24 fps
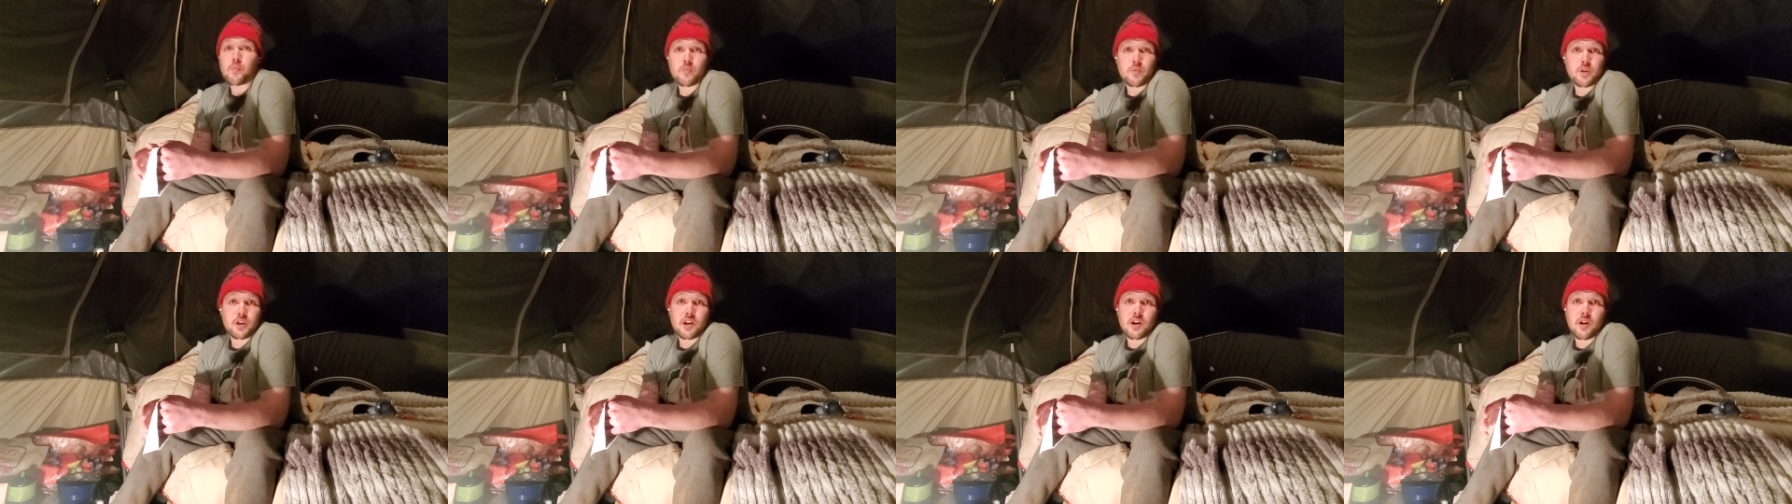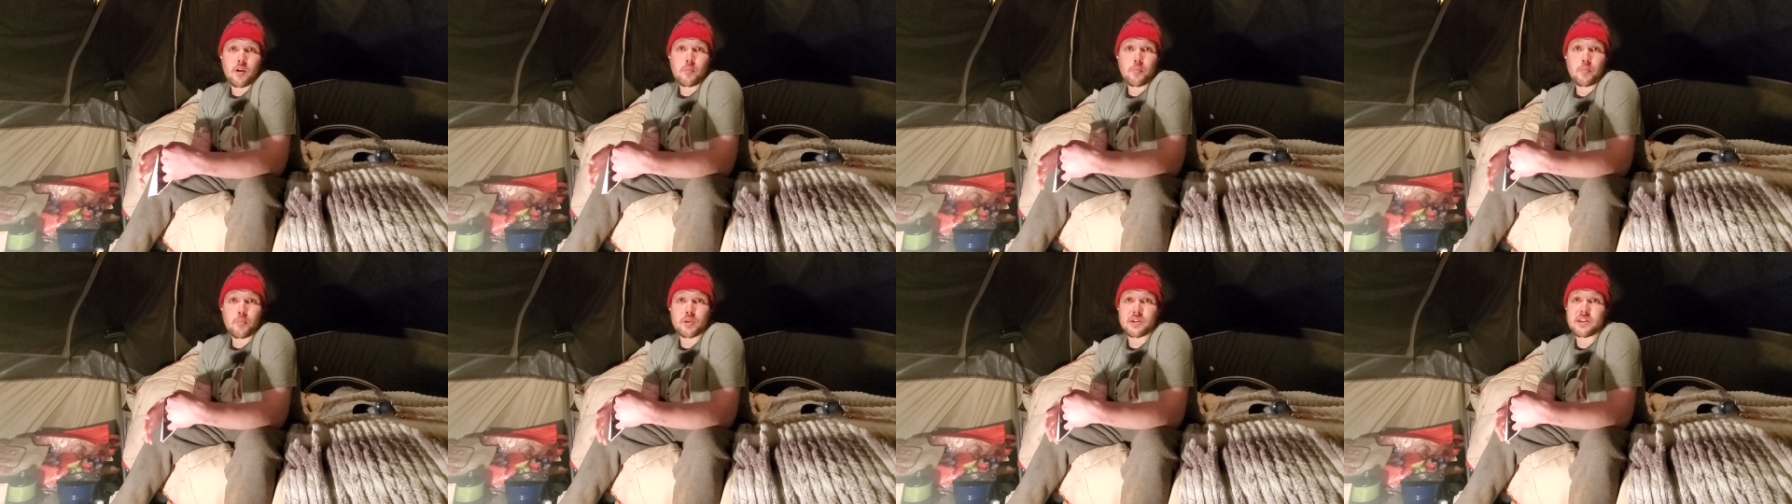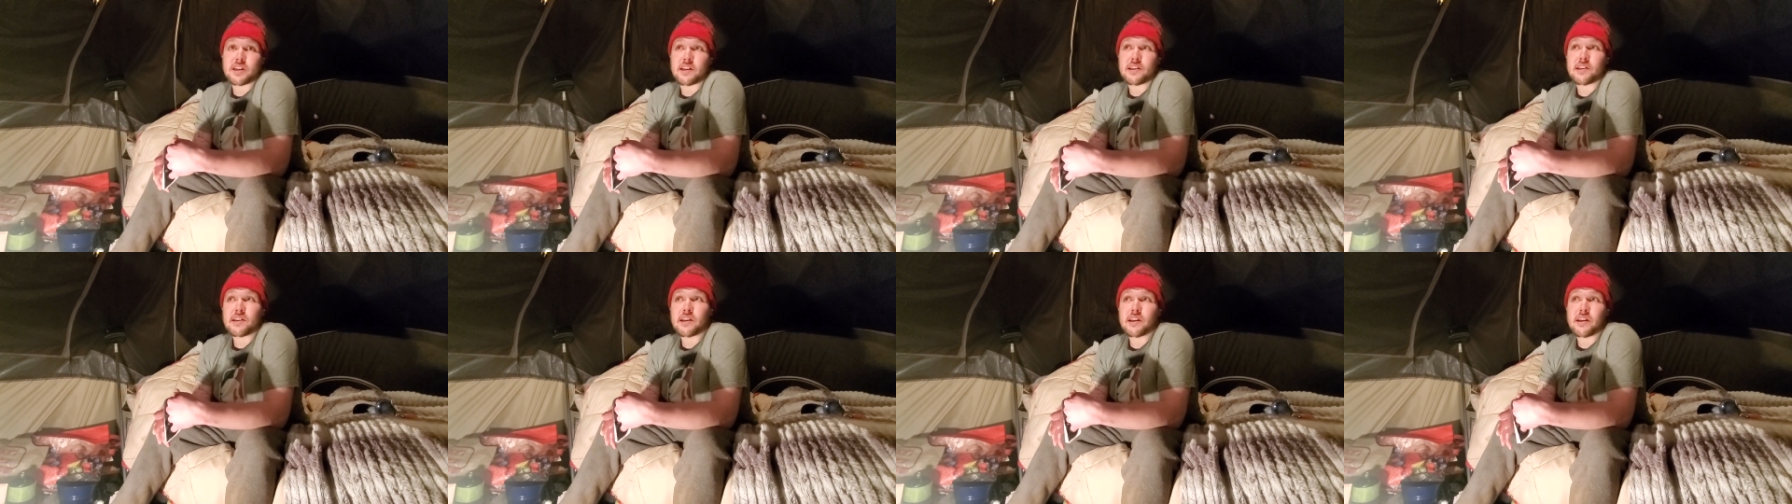you know,
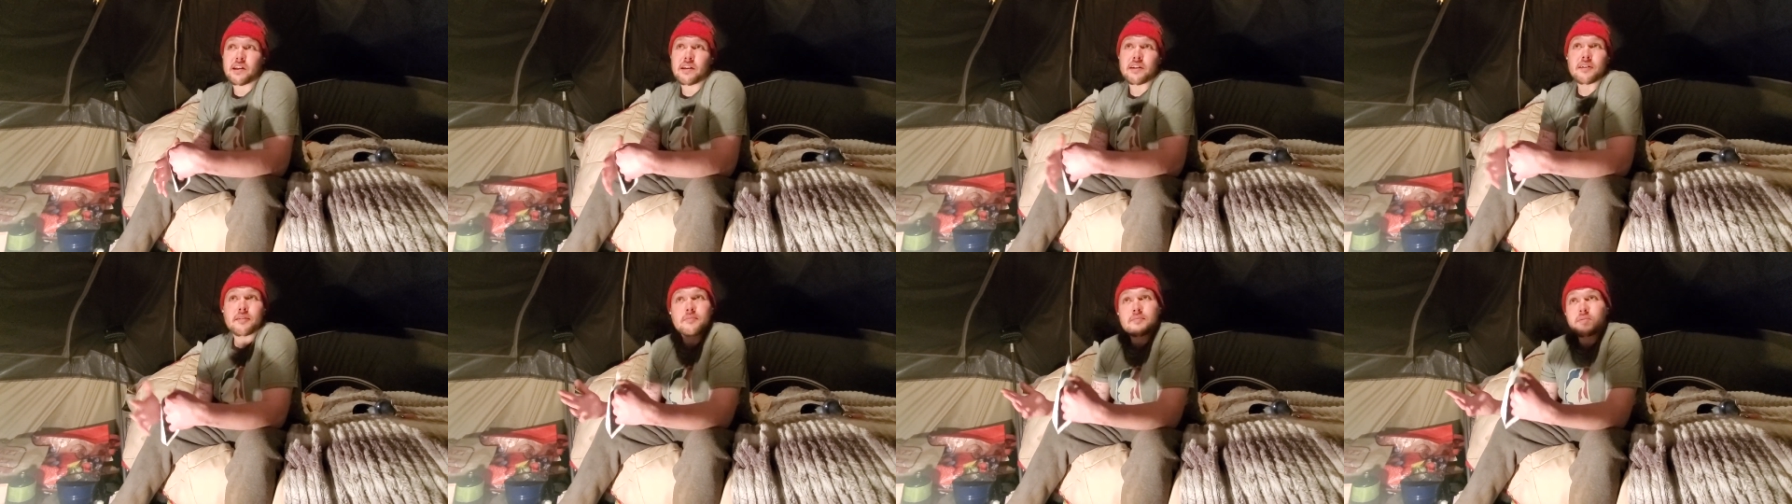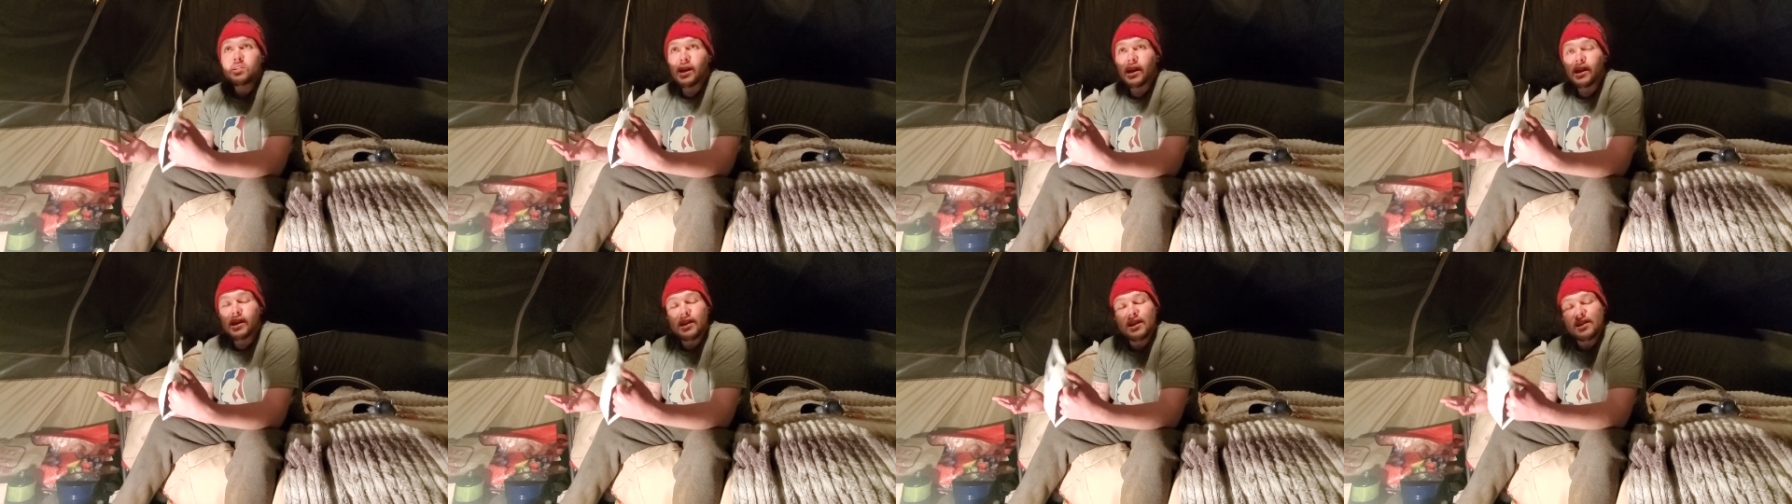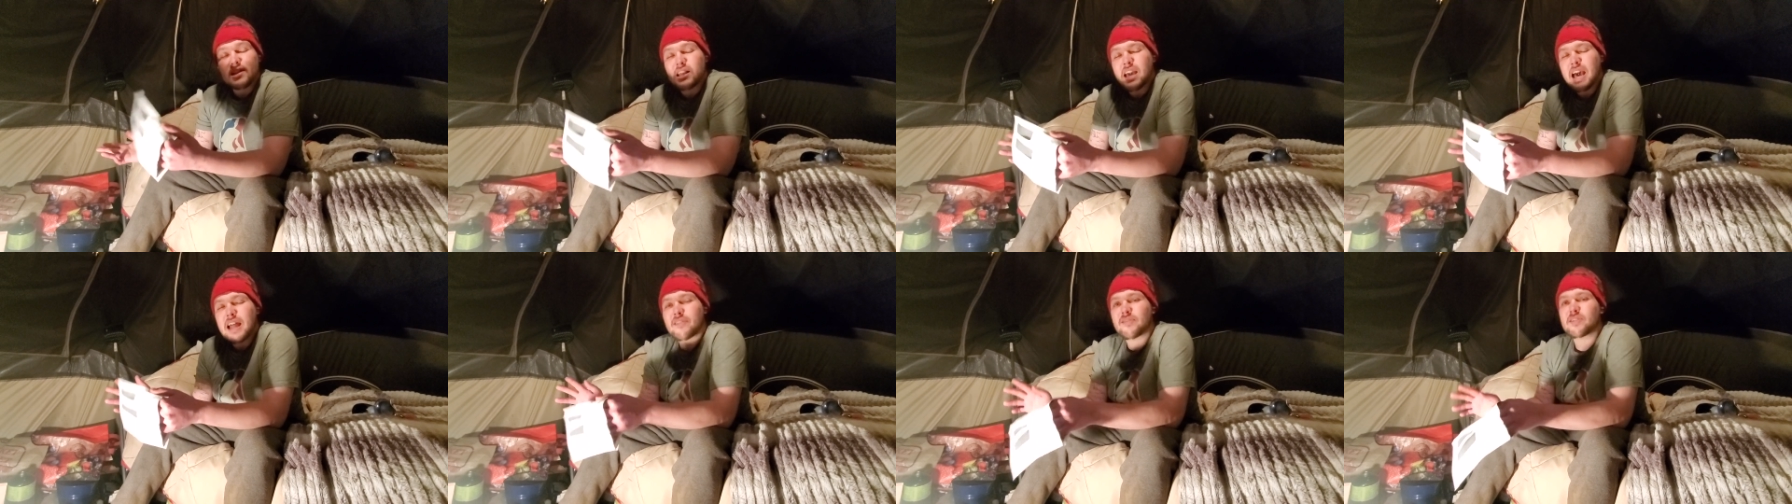pretending to get
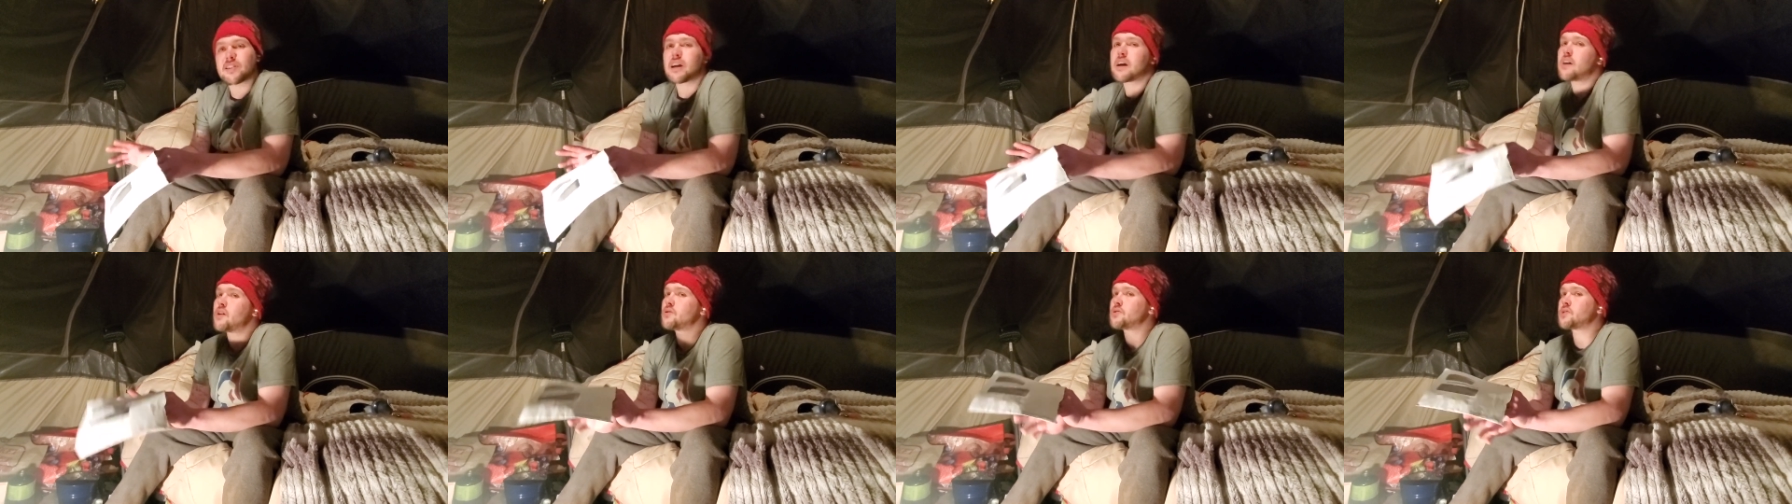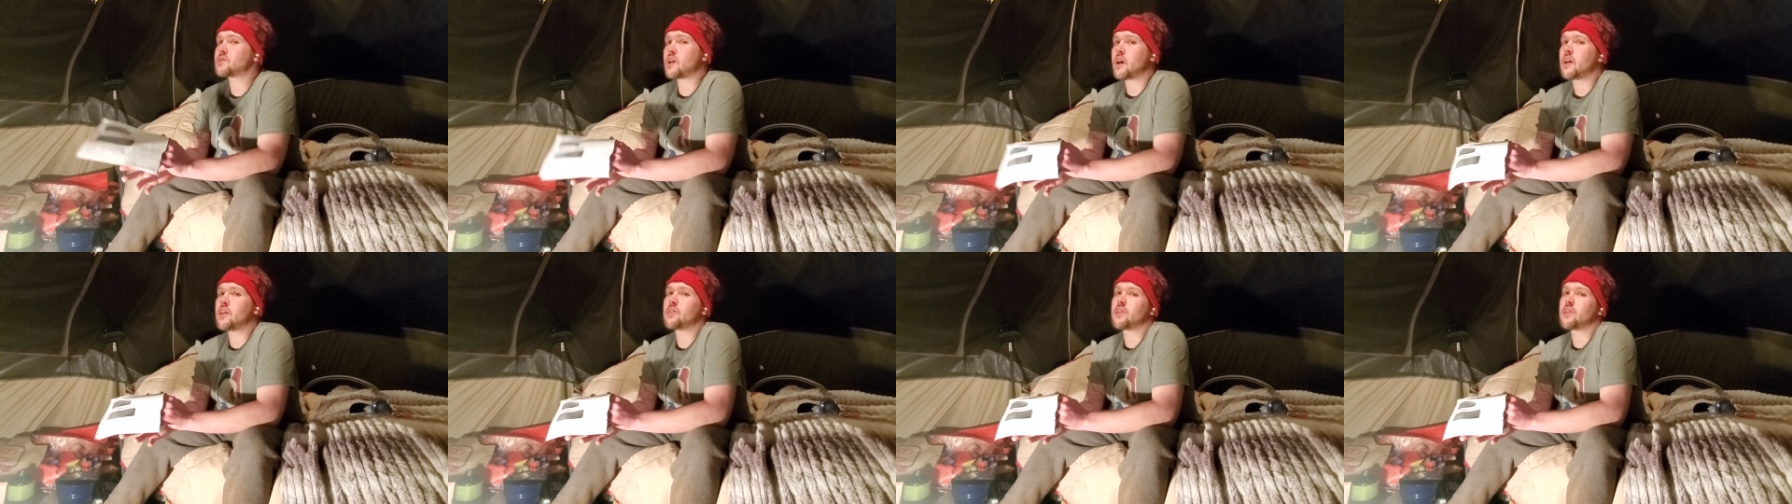kicked out of his house